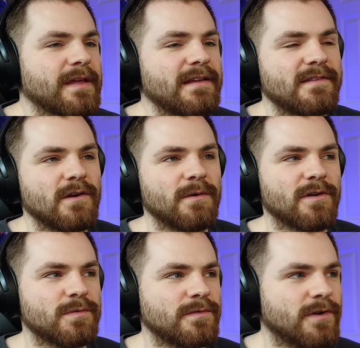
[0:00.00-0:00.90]
It's the only
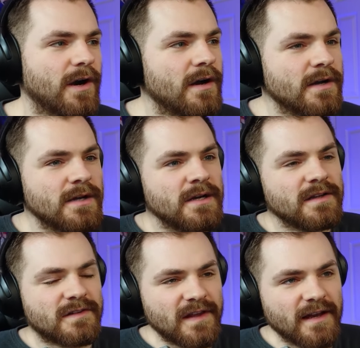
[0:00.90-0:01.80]
ones we've got.
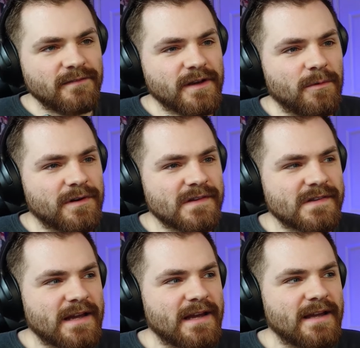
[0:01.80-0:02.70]
Second thing I want
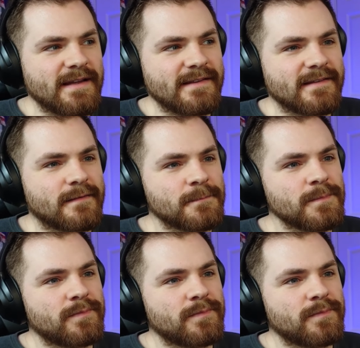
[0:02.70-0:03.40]
to say is